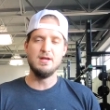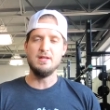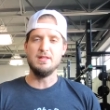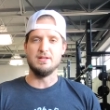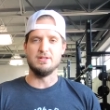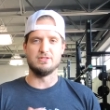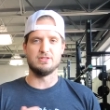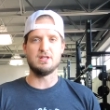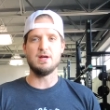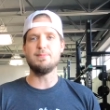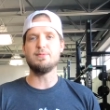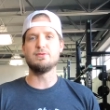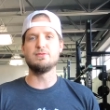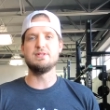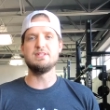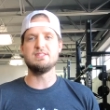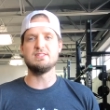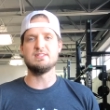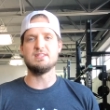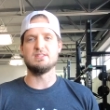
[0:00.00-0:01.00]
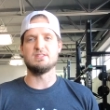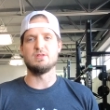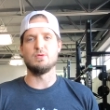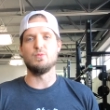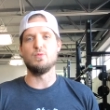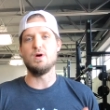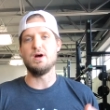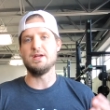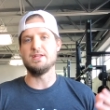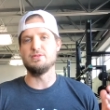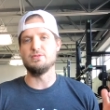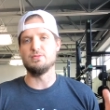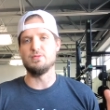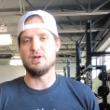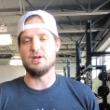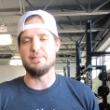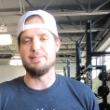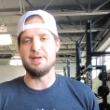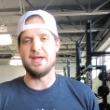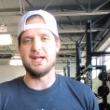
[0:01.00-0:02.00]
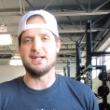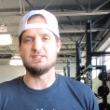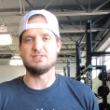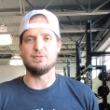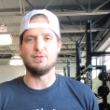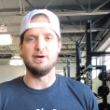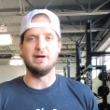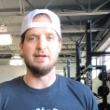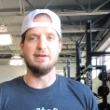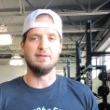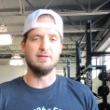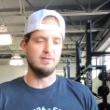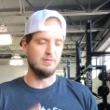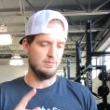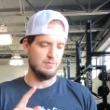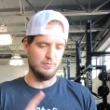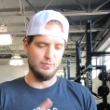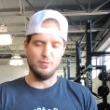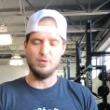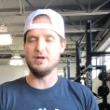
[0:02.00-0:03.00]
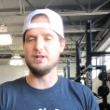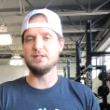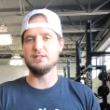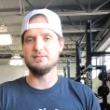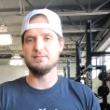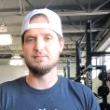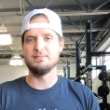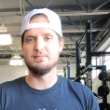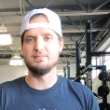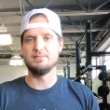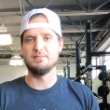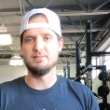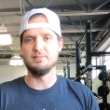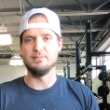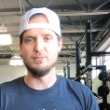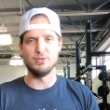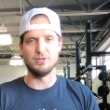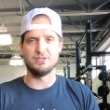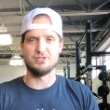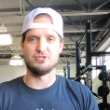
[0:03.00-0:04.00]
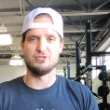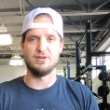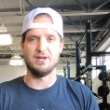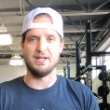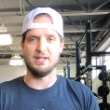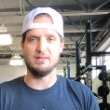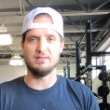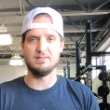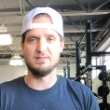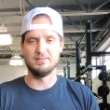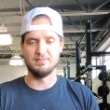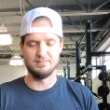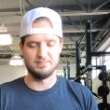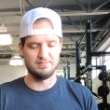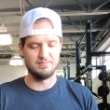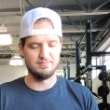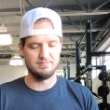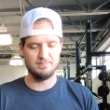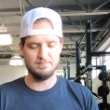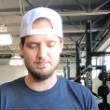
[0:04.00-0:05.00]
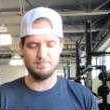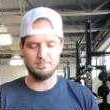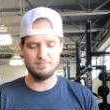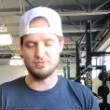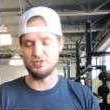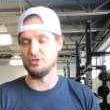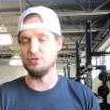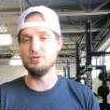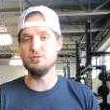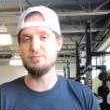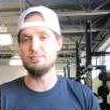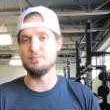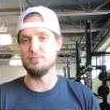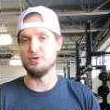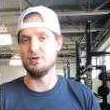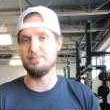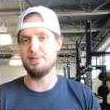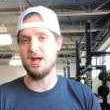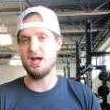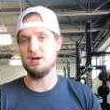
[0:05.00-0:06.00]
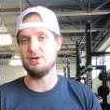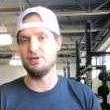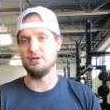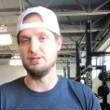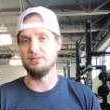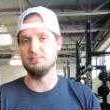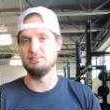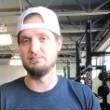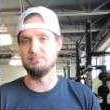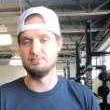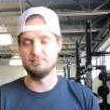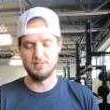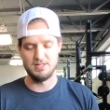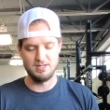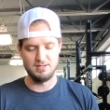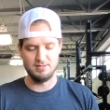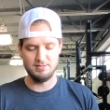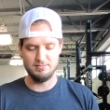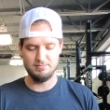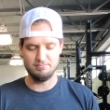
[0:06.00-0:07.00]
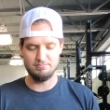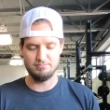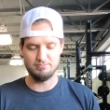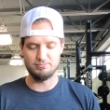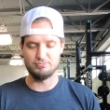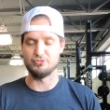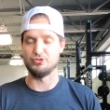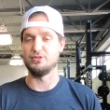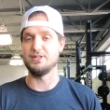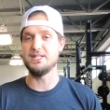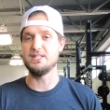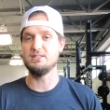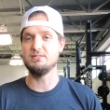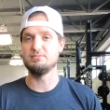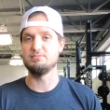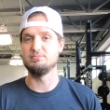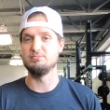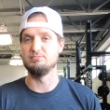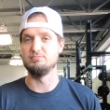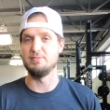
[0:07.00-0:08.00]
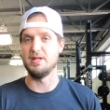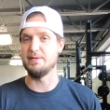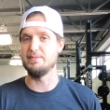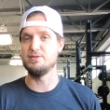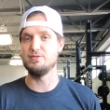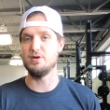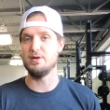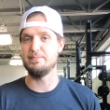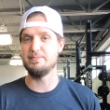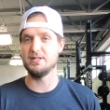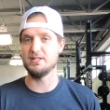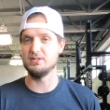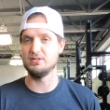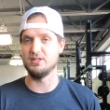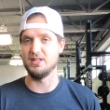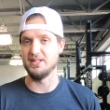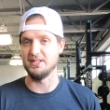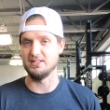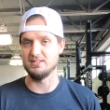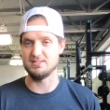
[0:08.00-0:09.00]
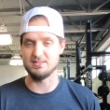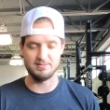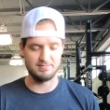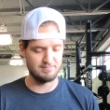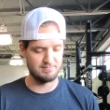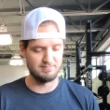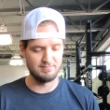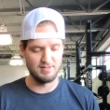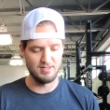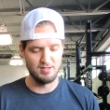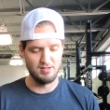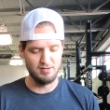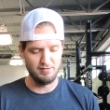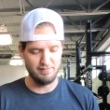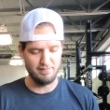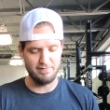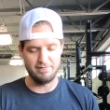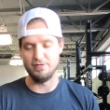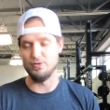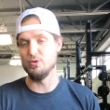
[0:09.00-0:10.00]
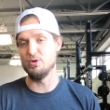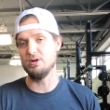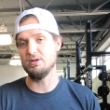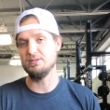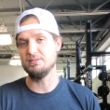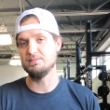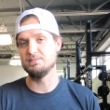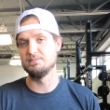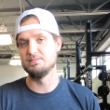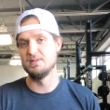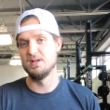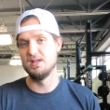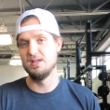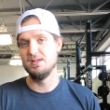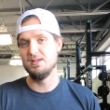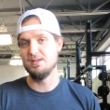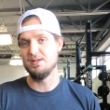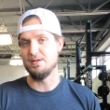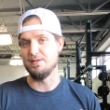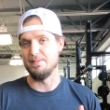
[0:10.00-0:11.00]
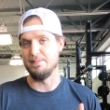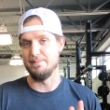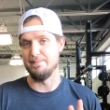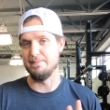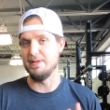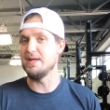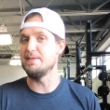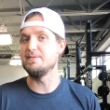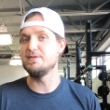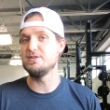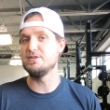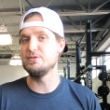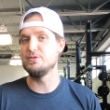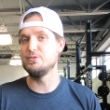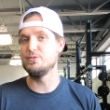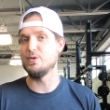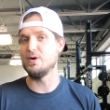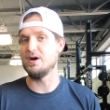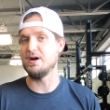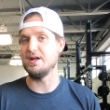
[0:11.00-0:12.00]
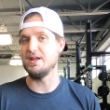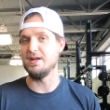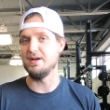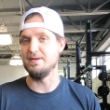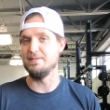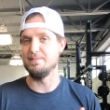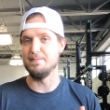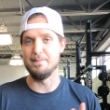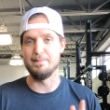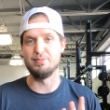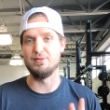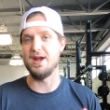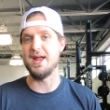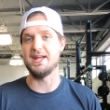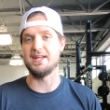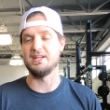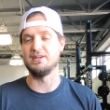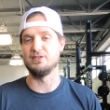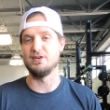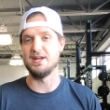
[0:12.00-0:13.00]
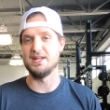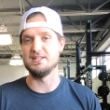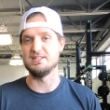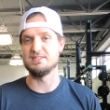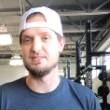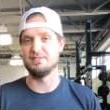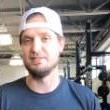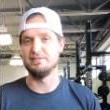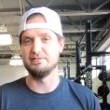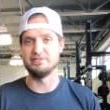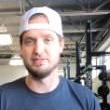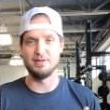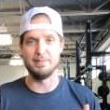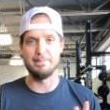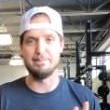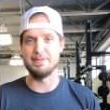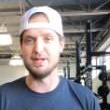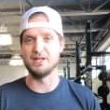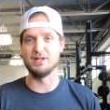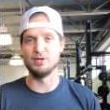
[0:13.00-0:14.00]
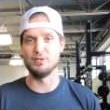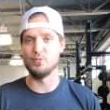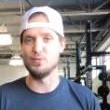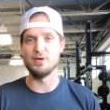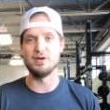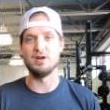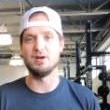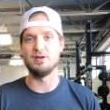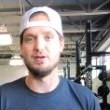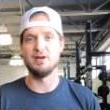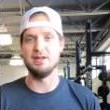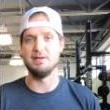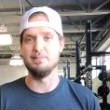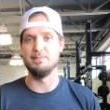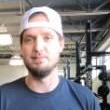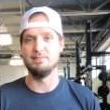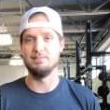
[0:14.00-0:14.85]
There's a couple reasons as to why you would want to back squat. 1, more strength. 2, more power. 3, maybe you want bigger legs. 4, maybe you want bragging rights for a bigger 1RM.